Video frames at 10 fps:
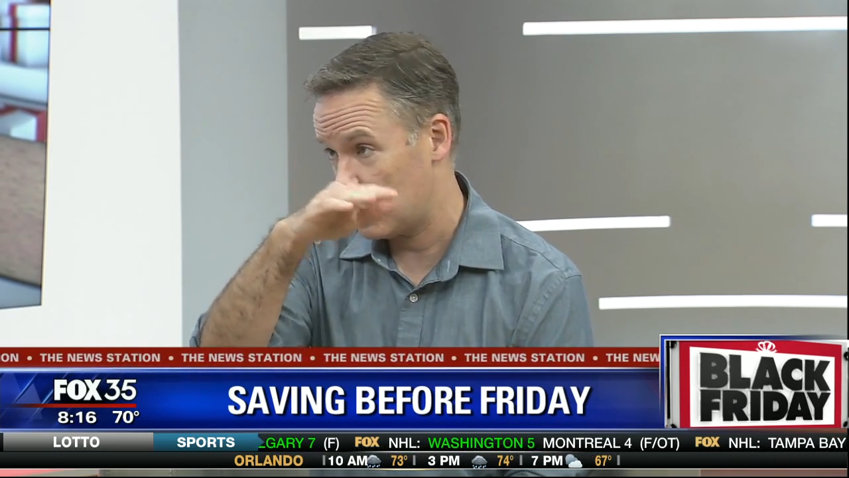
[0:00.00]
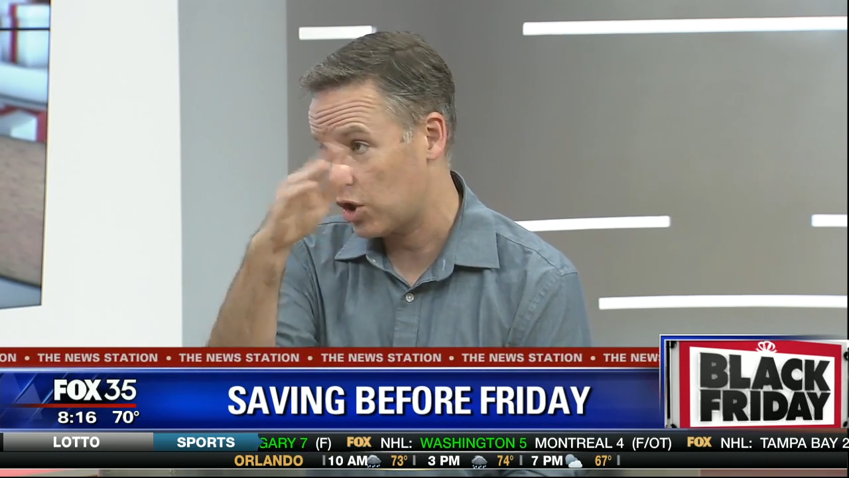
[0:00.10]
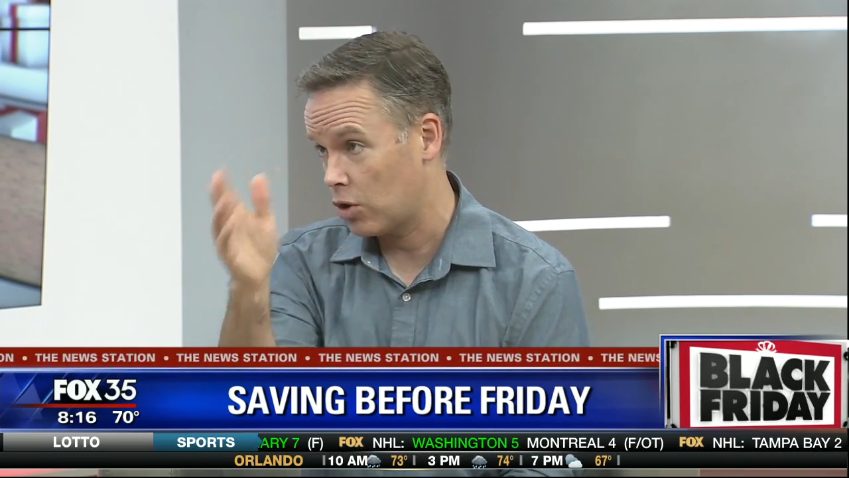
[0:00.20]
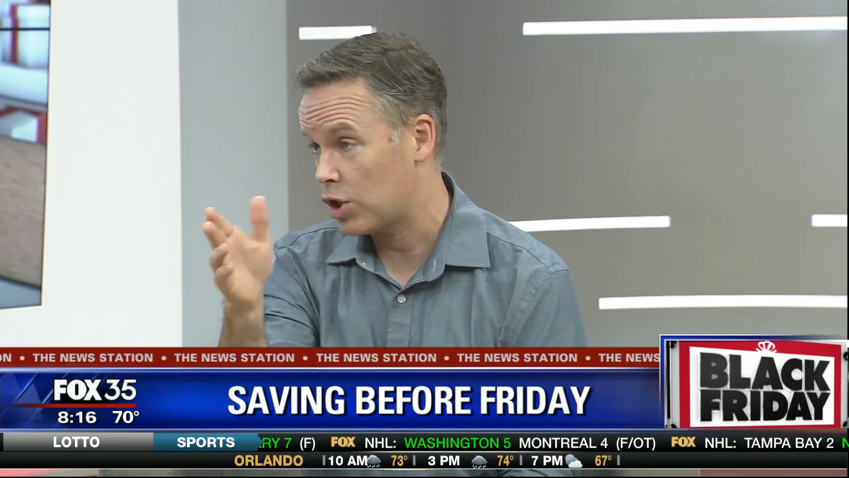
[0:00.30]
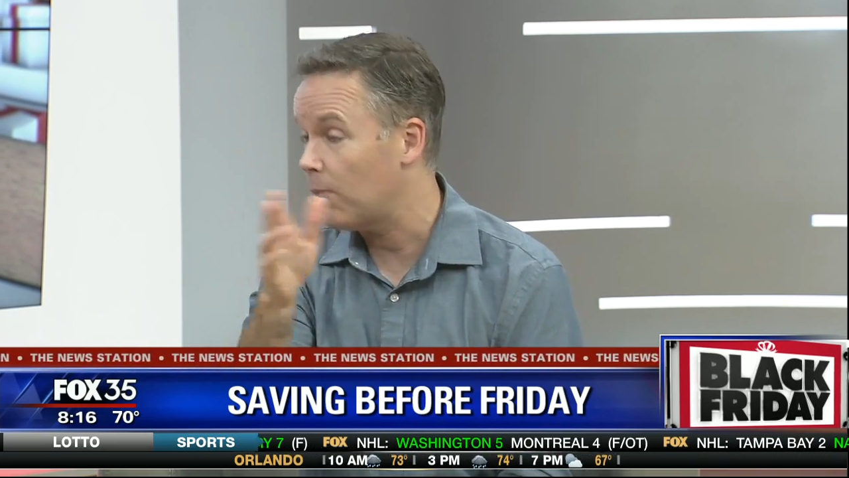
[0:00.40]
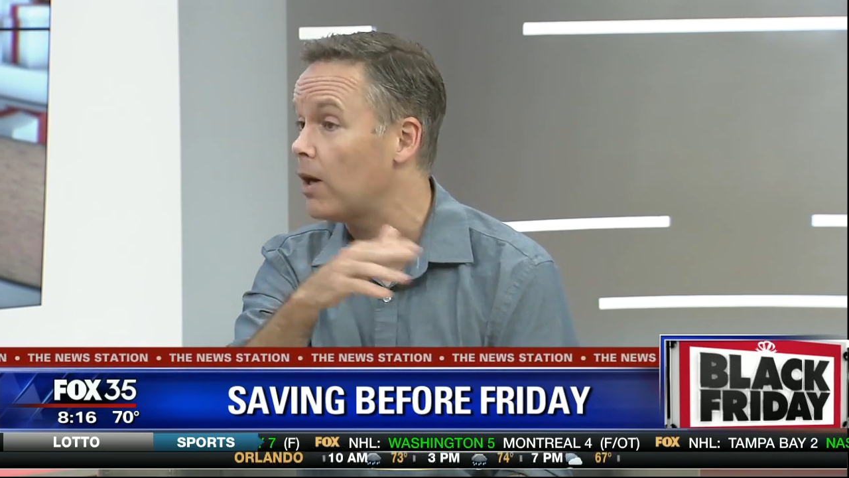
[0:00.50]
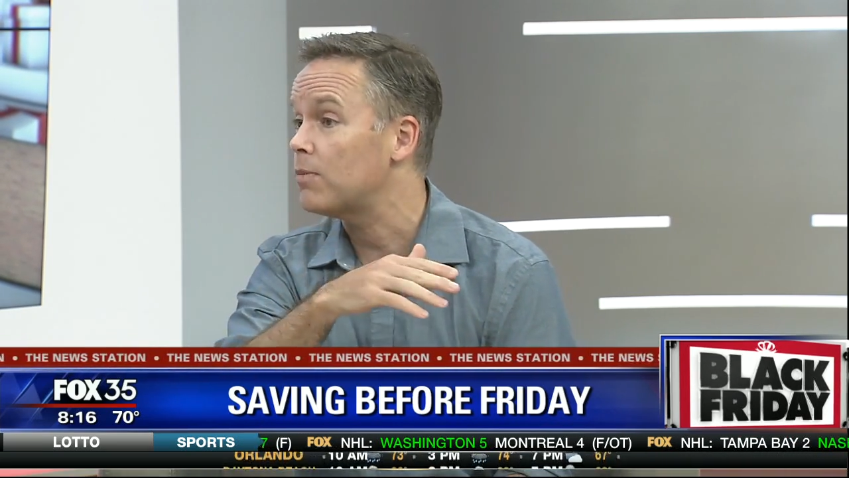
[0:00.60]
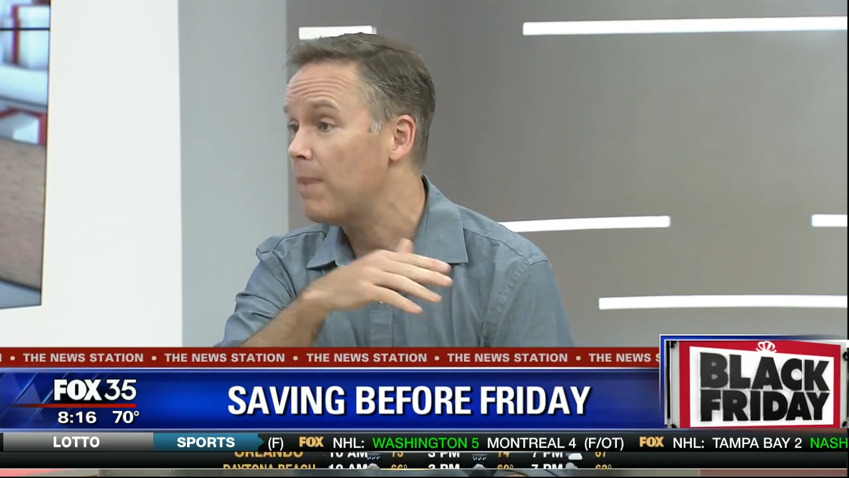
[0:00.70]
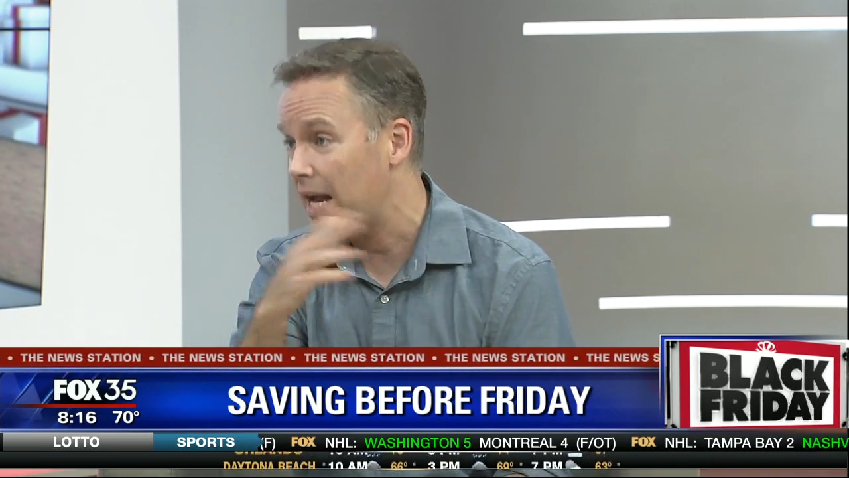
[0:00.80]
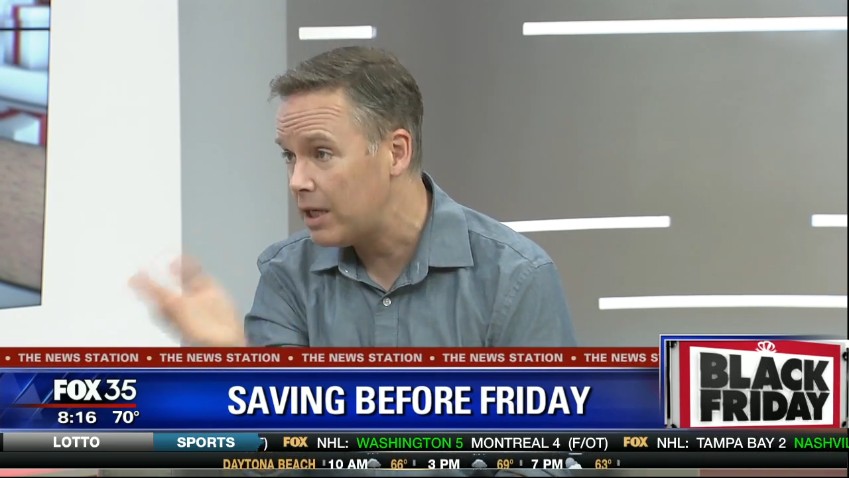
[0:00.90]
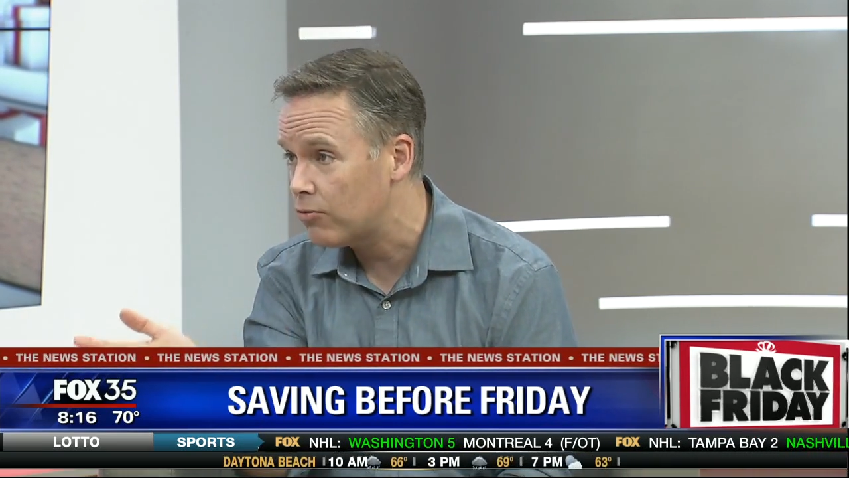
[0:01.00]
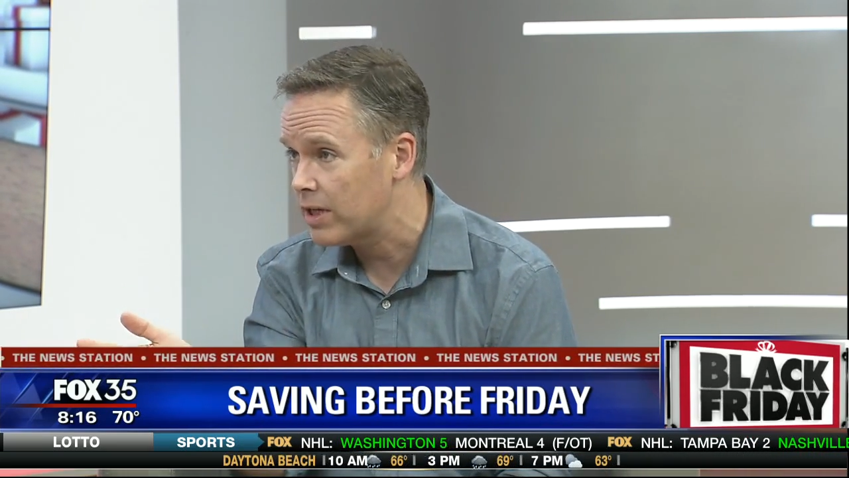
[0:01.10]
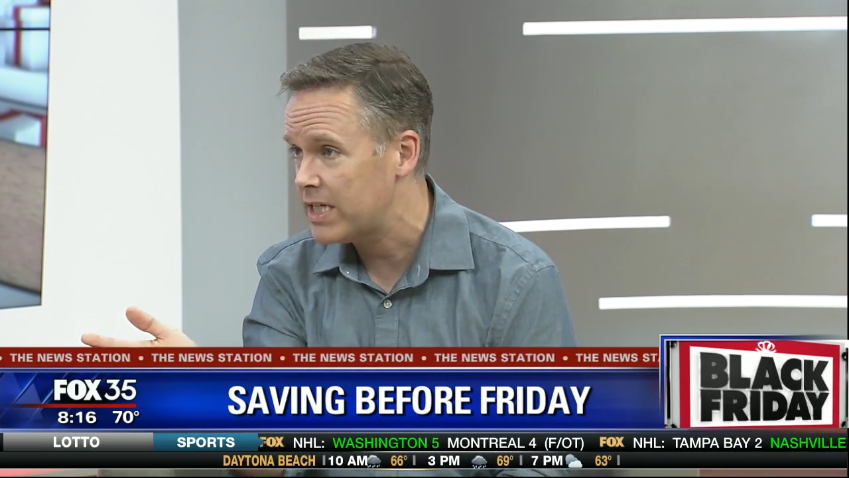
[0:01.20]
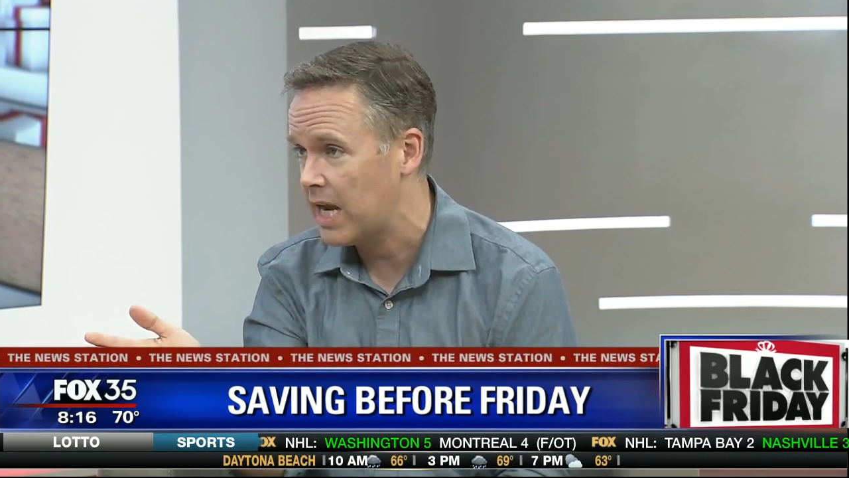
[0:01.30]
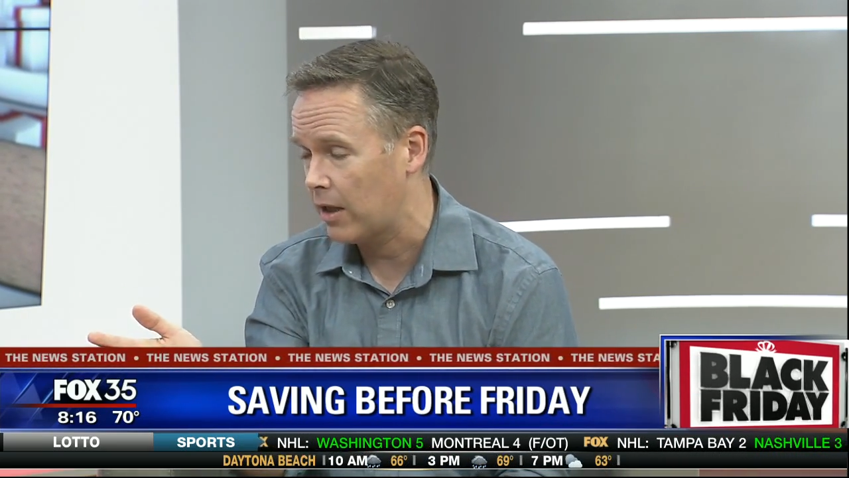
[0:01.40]
search among many
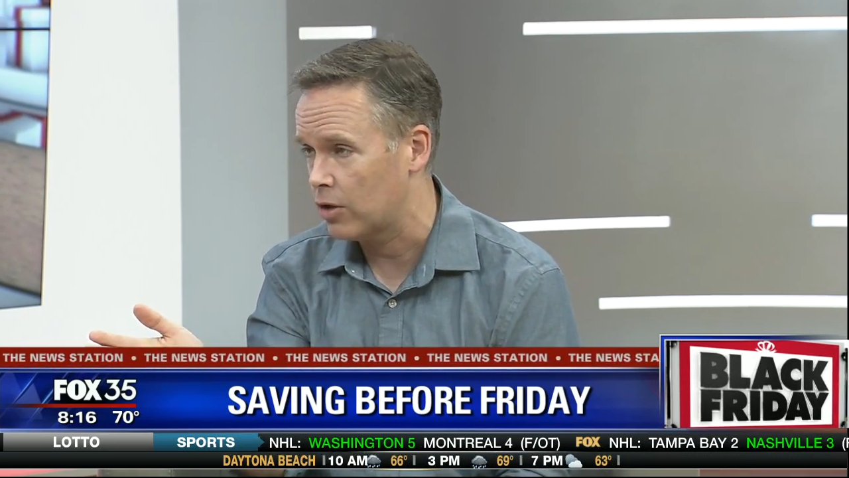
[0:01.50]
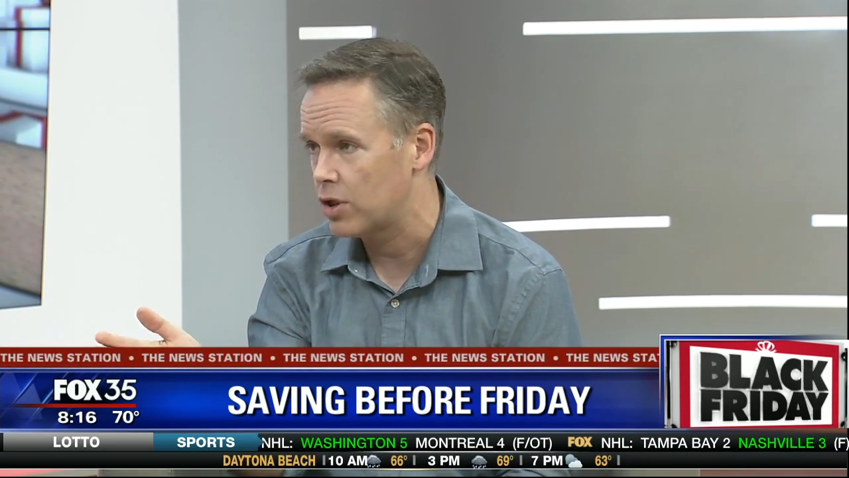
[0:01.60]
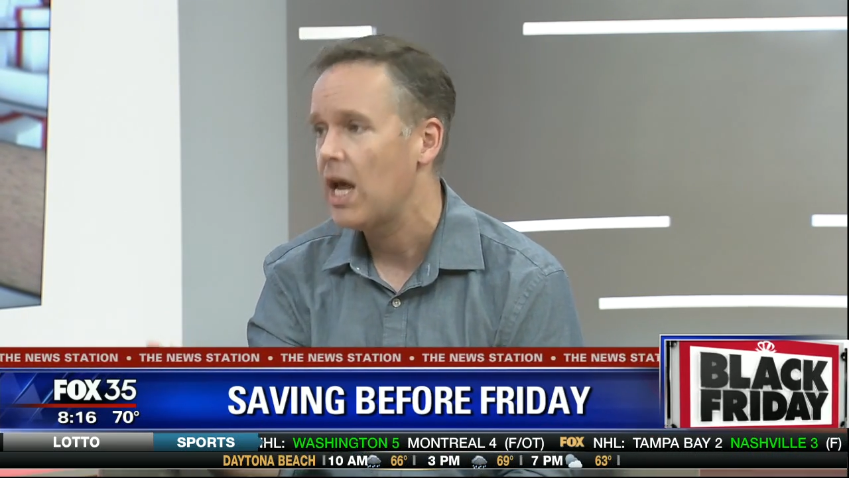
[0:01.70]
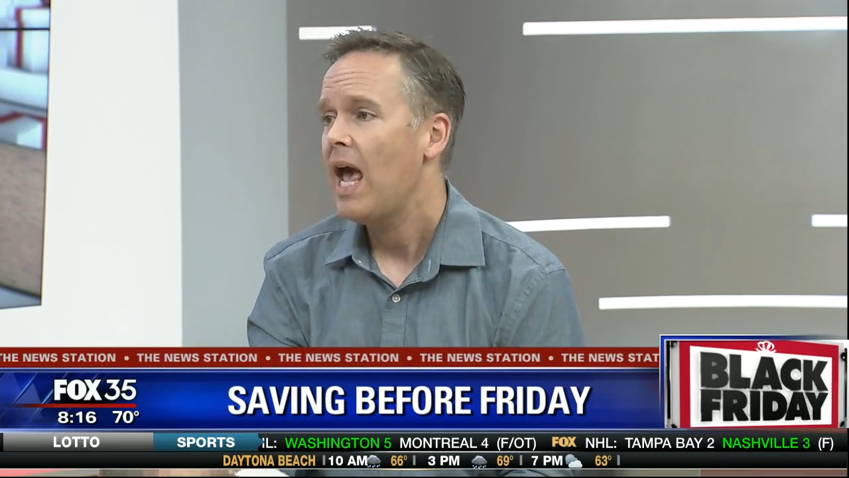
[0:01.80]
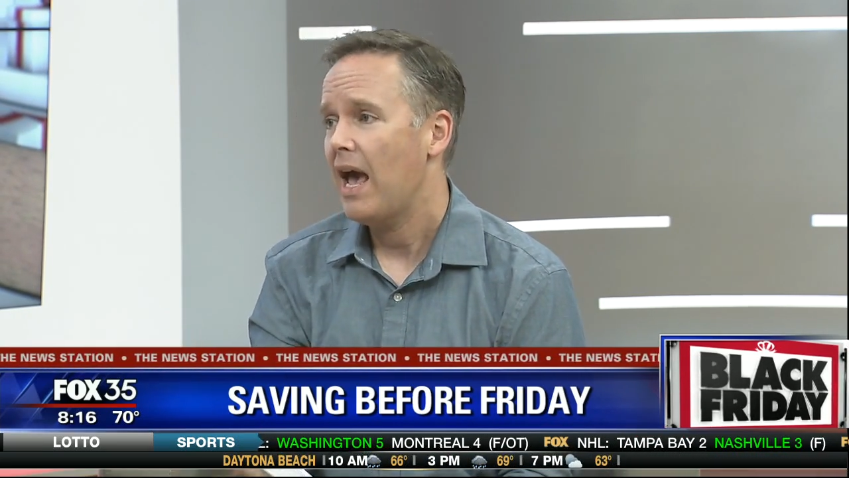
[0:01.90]
retailers